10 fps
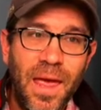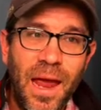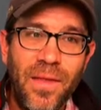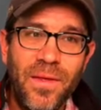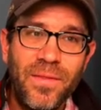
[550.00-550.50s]

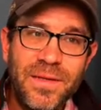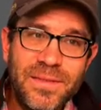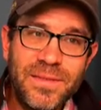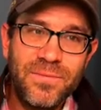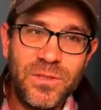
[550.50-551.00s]
and then this
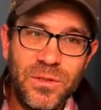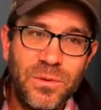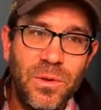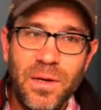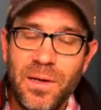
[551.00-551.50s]
gives
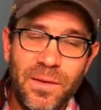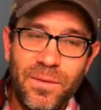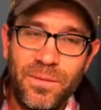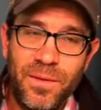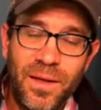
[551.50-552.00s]
you
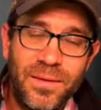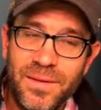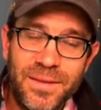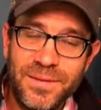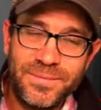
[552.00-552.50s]

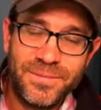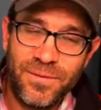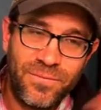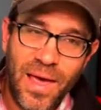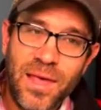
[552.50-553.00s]
the
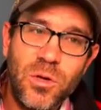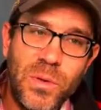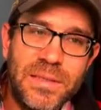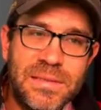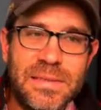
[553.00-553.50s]
value
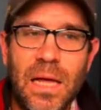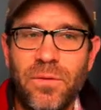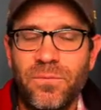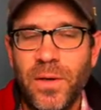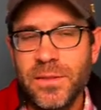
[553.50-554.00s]

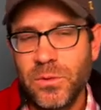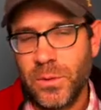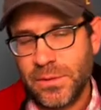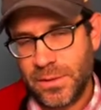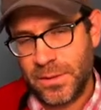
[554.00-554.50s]
itself, right? So it's